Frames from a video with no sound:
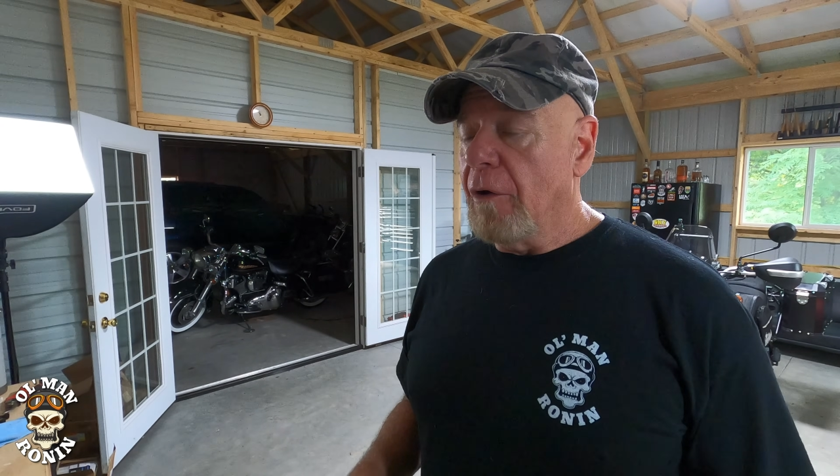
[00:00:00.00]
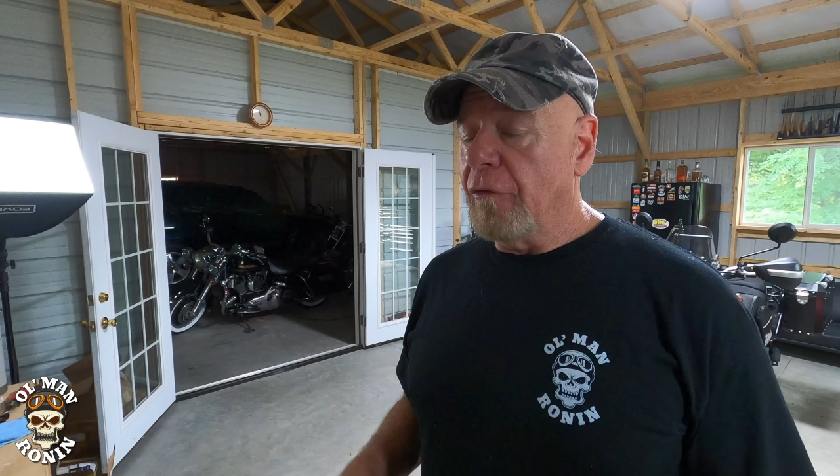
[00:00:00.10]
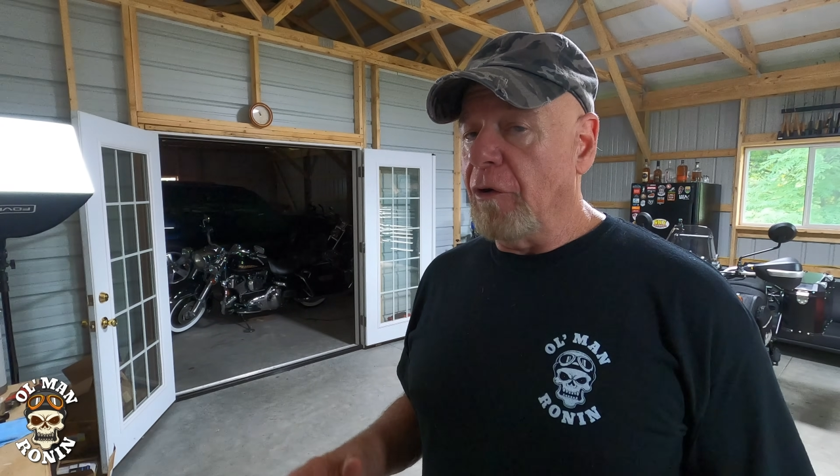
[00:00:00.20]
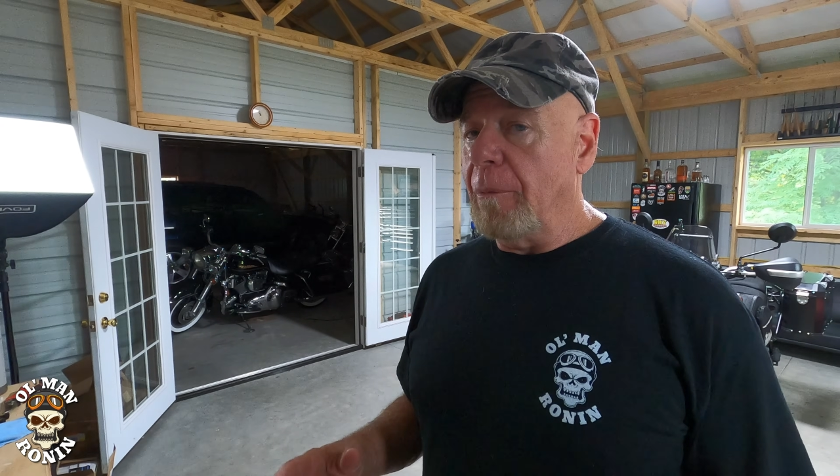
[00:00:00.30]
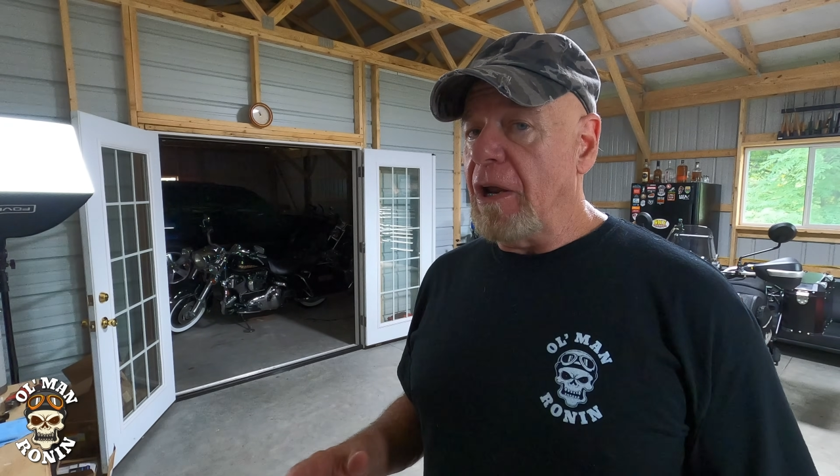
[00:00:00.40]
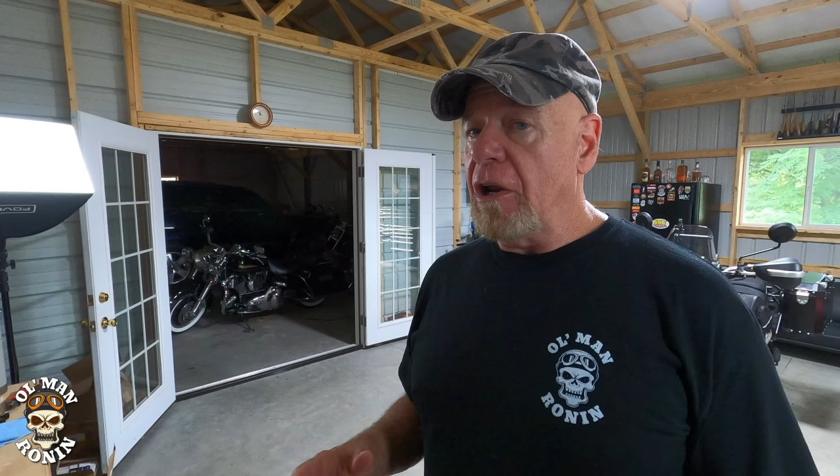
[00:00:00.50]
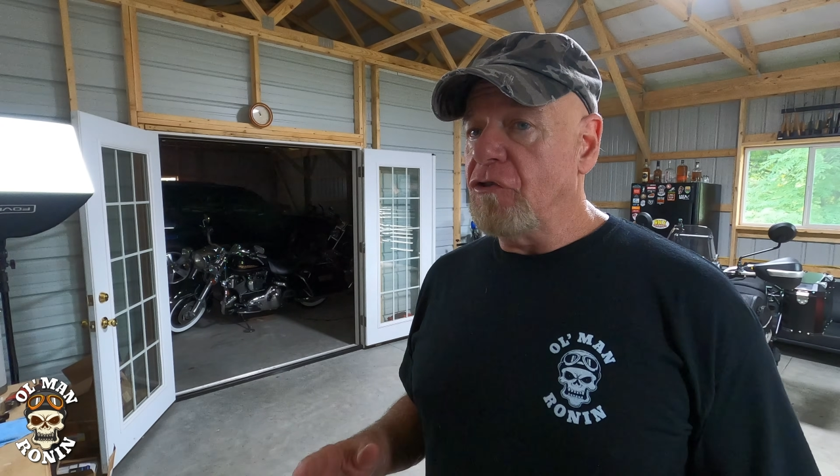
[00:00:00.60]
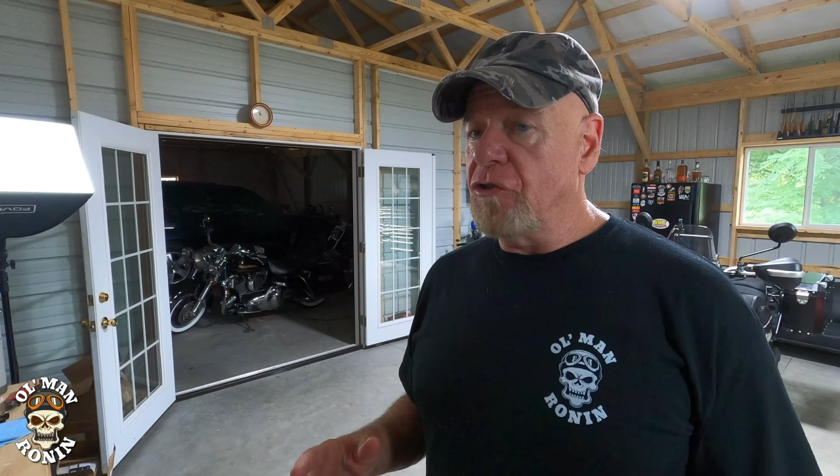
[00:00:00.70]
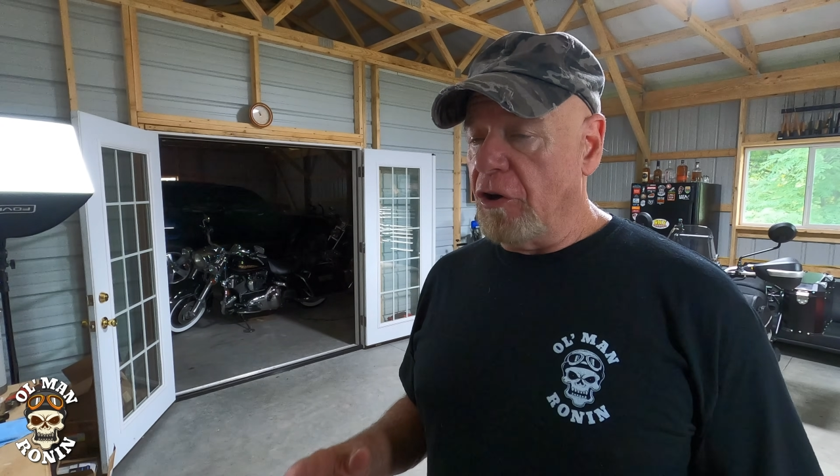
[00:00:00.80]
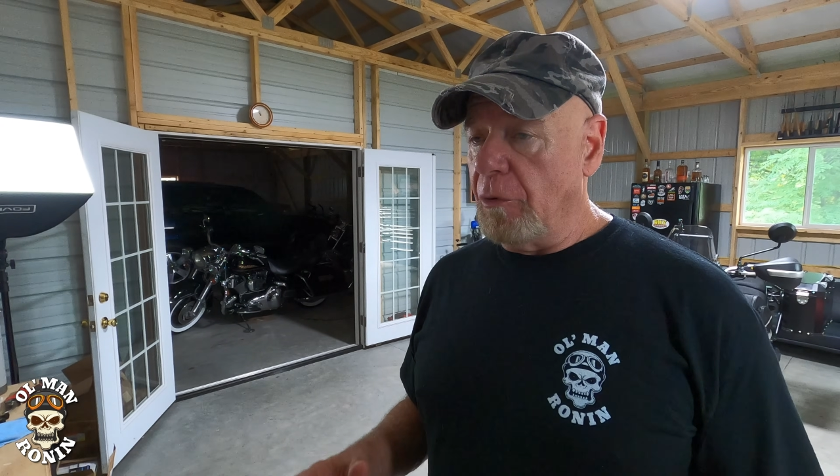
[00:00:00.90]
from a
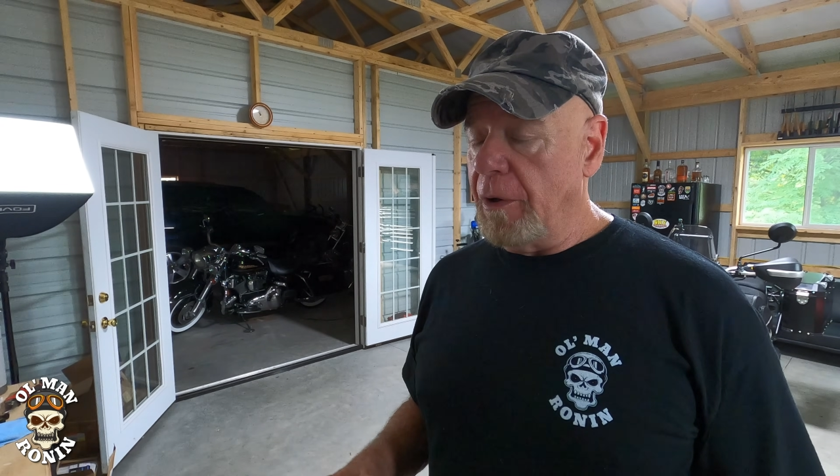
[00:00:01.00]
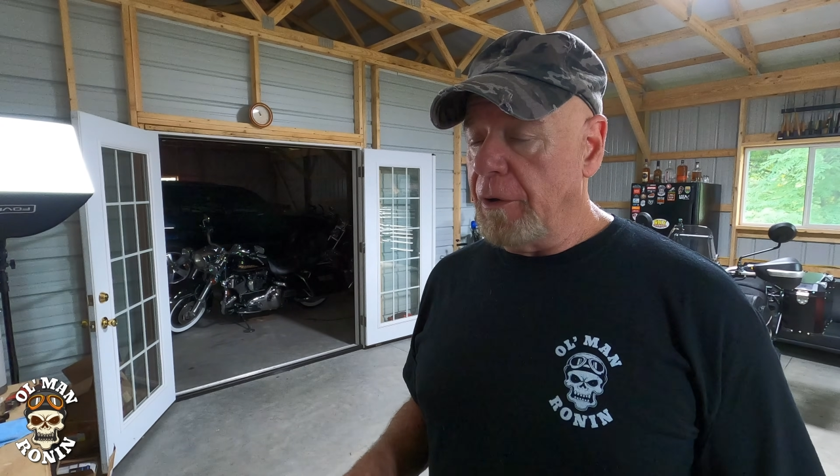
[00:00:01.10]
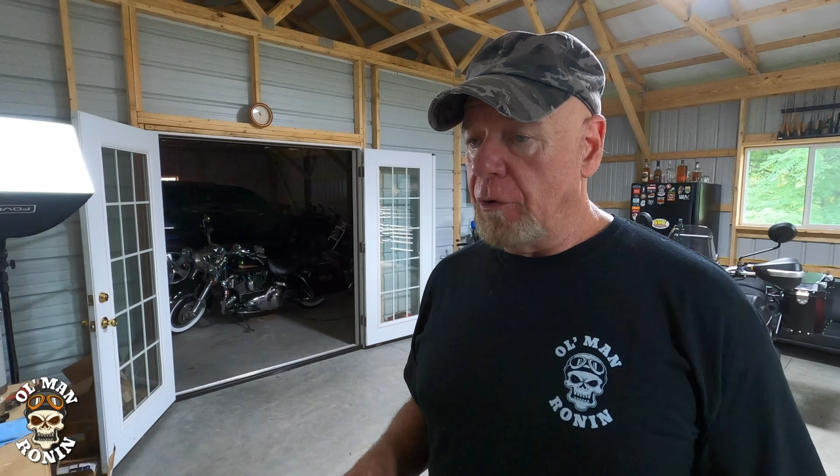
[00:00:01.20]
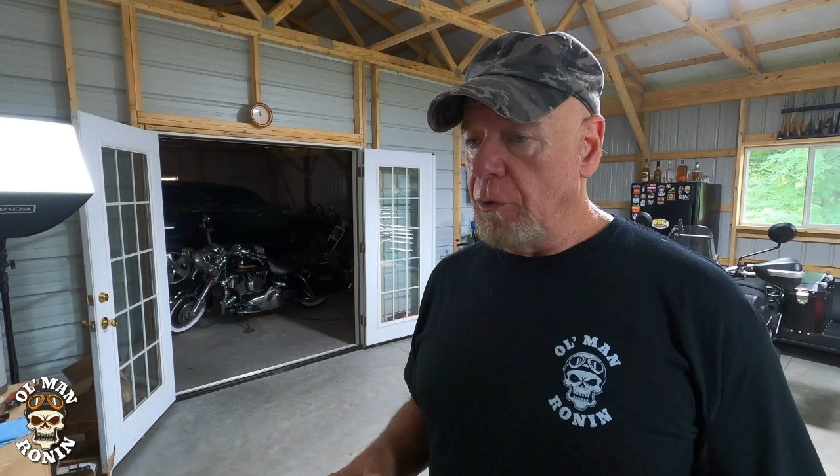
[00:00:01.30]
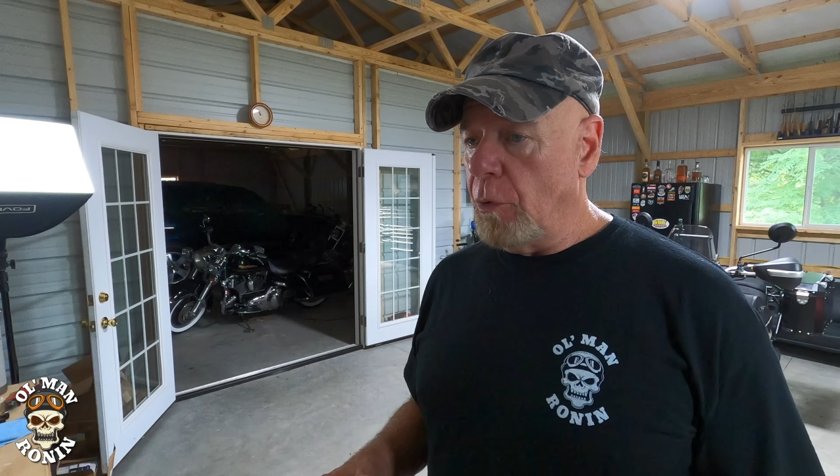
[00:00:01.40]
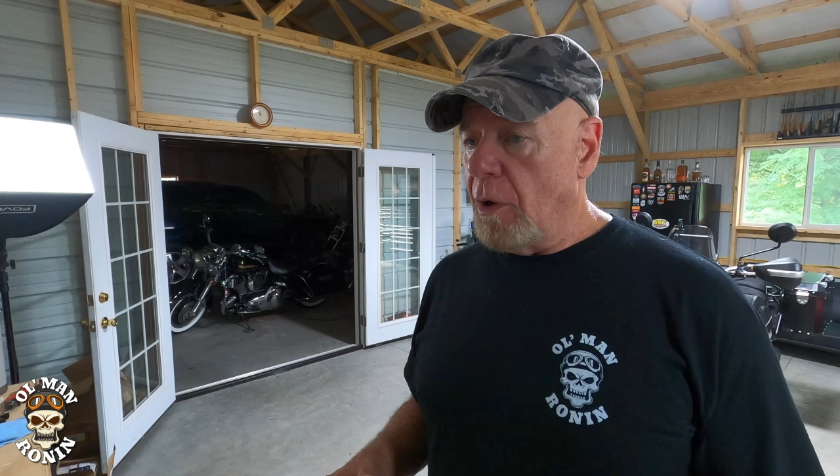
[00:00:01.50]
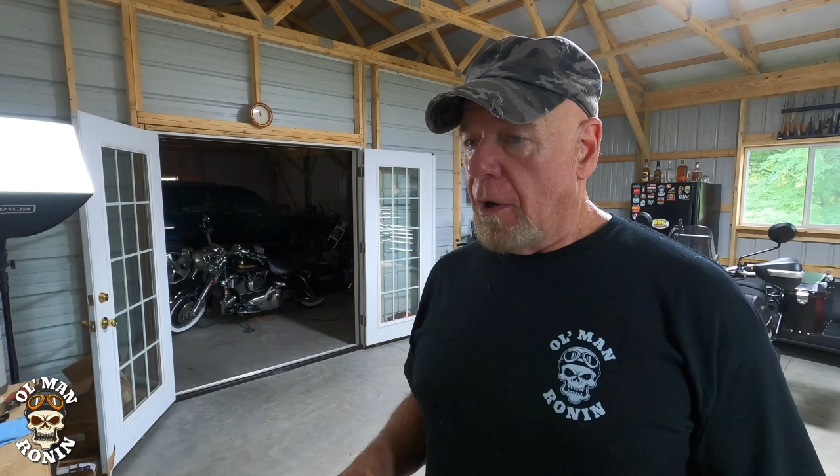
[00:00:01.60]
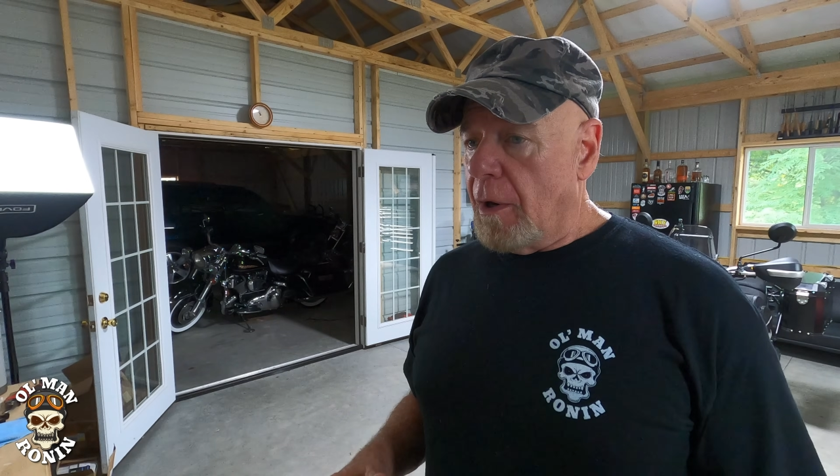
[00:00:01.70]
gentleman who